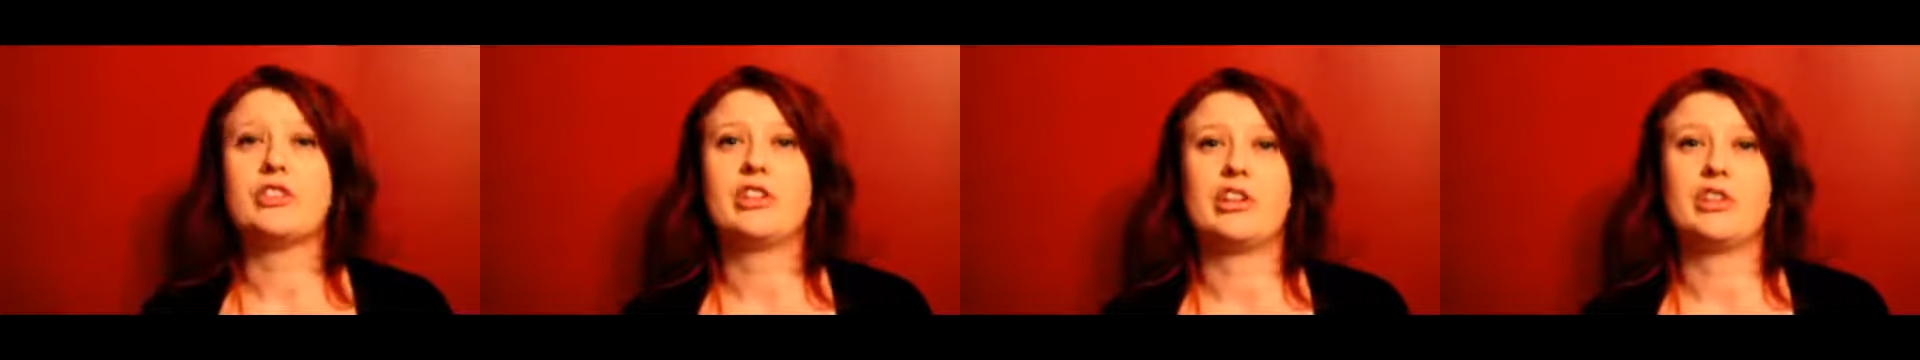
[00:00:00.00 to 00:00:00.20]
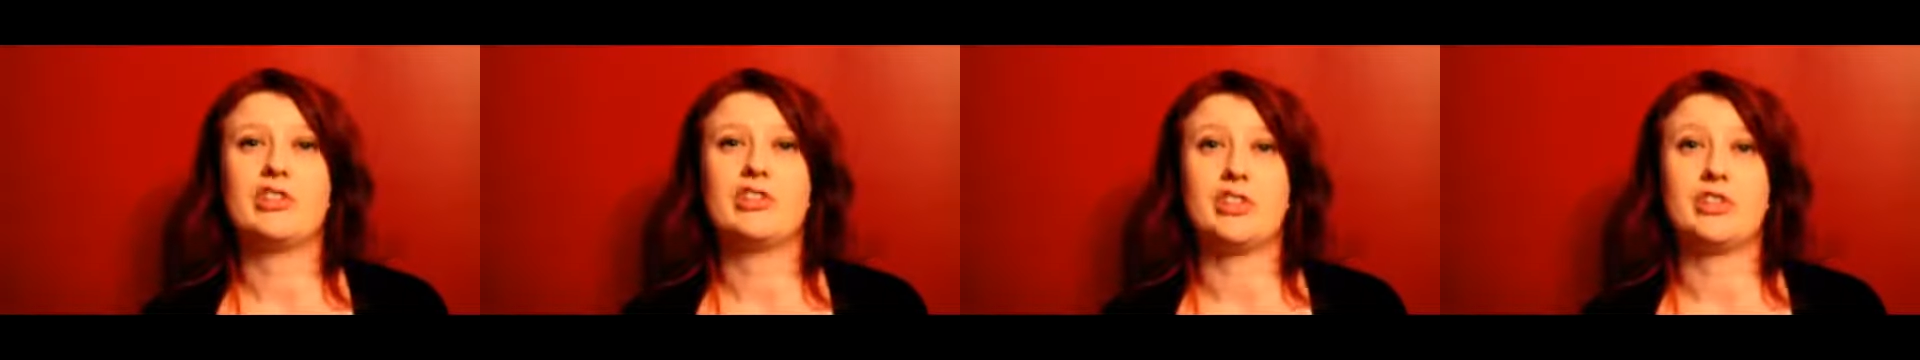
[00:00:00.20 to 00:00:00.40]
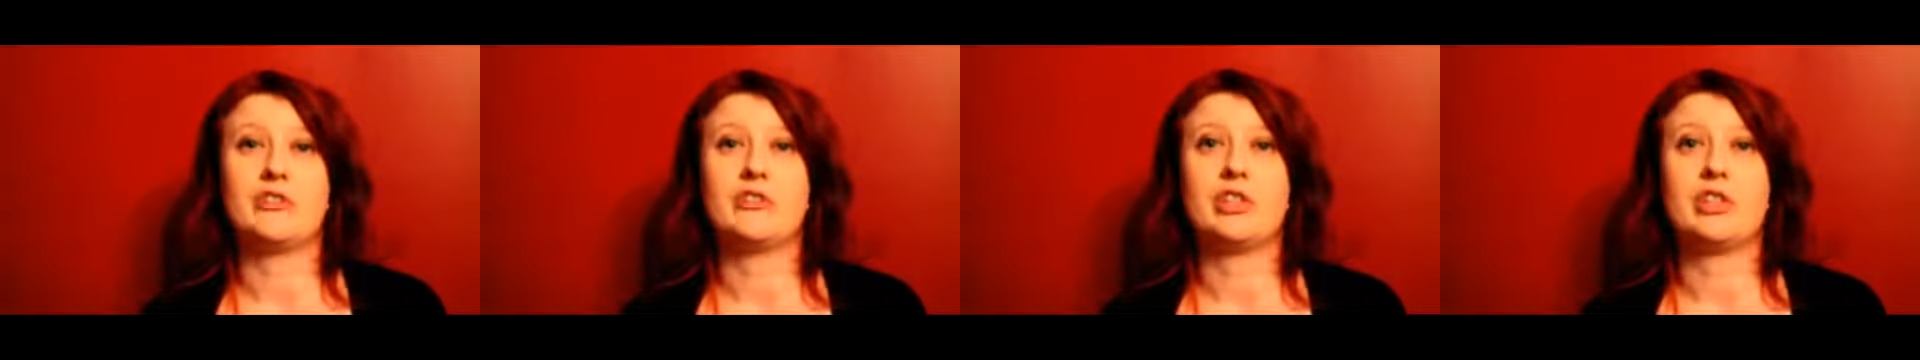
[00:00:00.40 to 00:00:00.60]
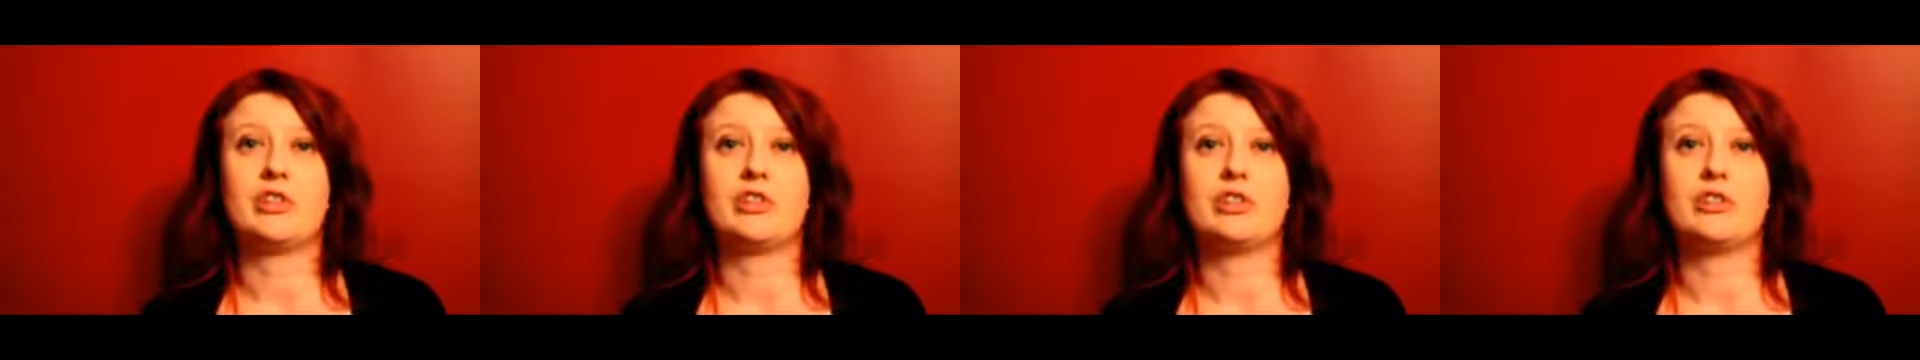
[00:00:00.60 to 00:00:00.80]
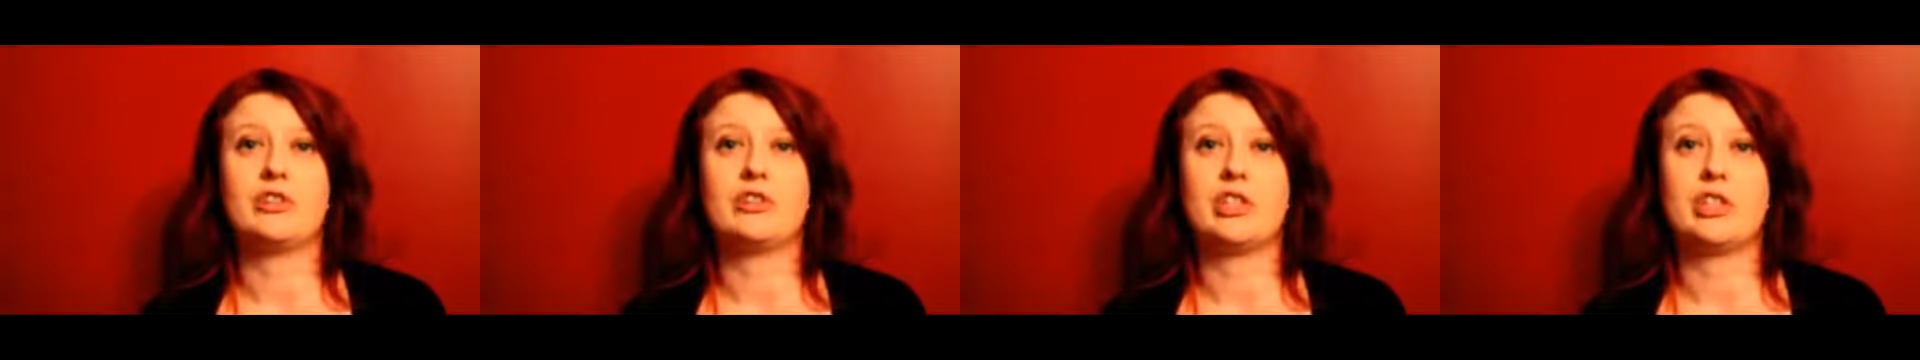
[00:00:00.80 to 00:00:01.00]
you know,
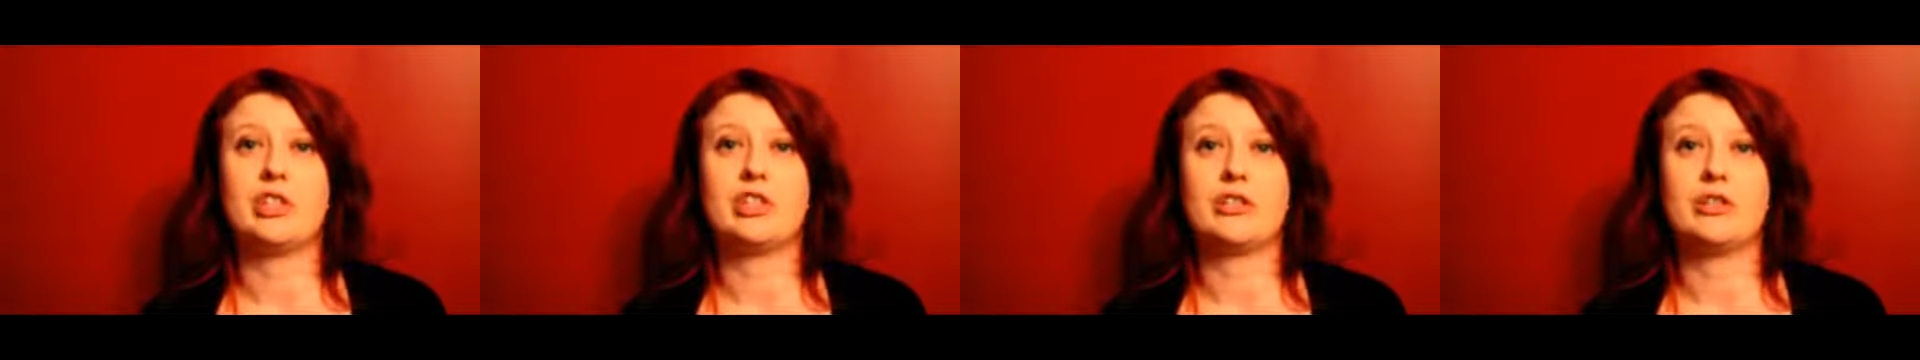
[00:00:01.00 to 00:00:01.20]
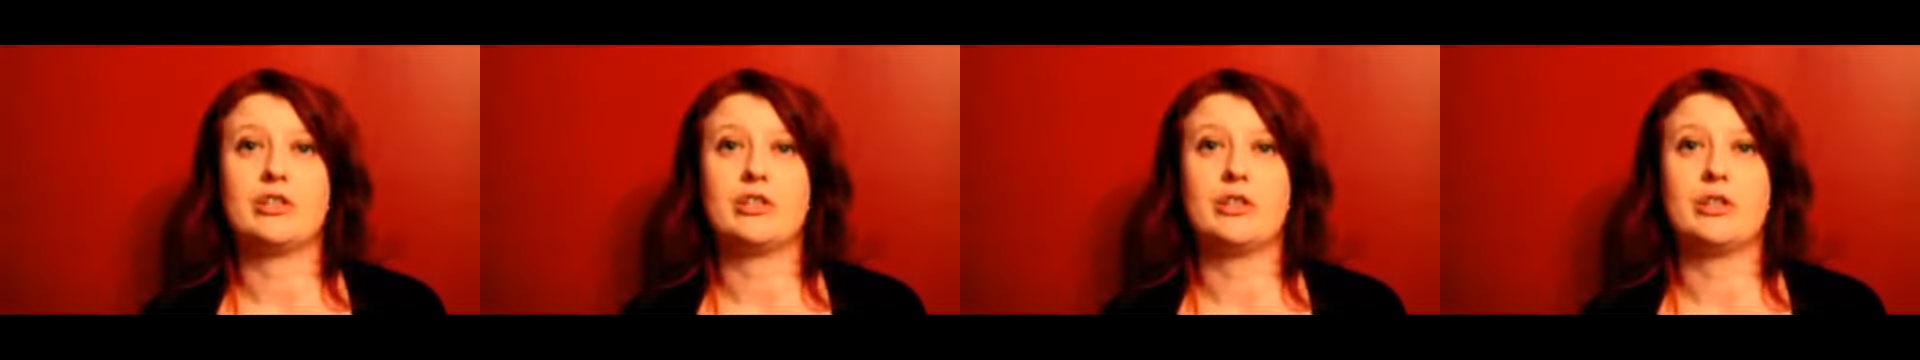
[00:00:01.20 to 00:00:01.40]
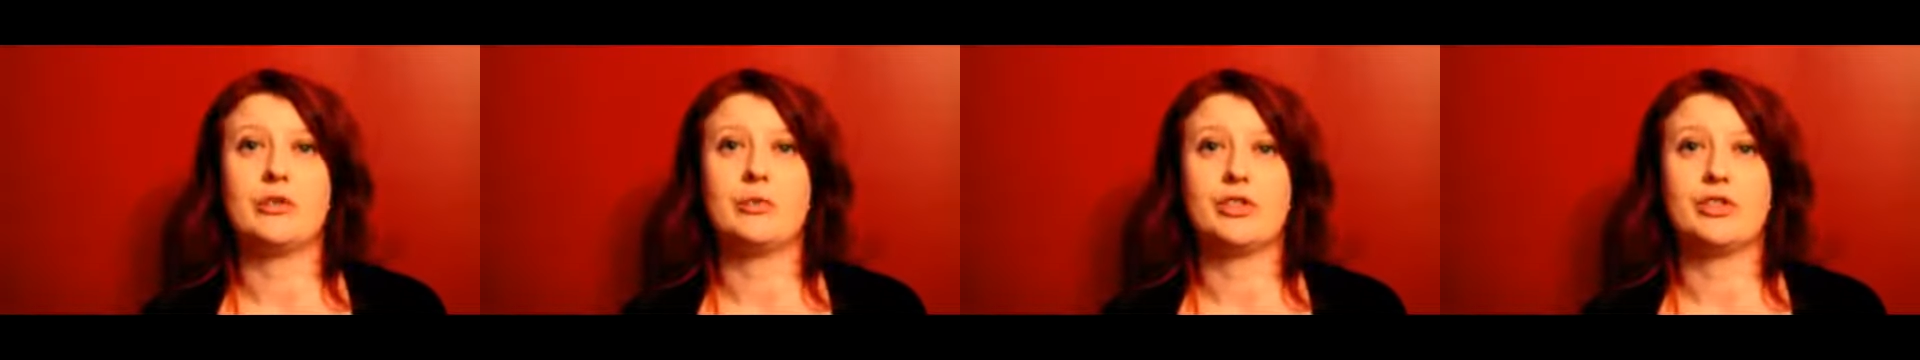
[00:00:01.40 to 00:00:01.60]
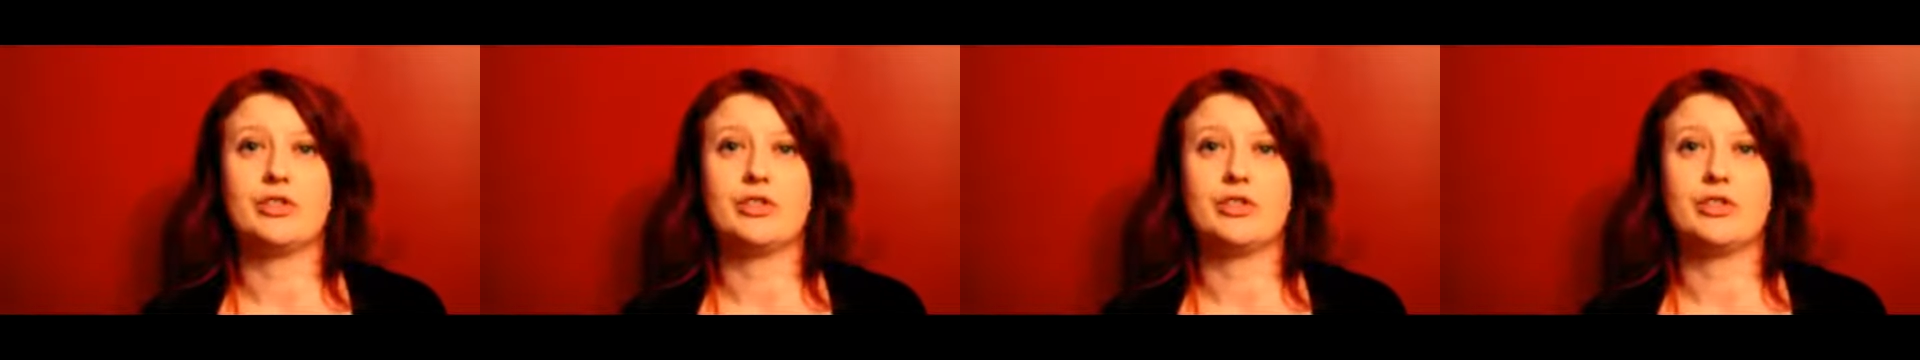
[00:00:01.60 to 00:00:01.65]
severe eustachian tube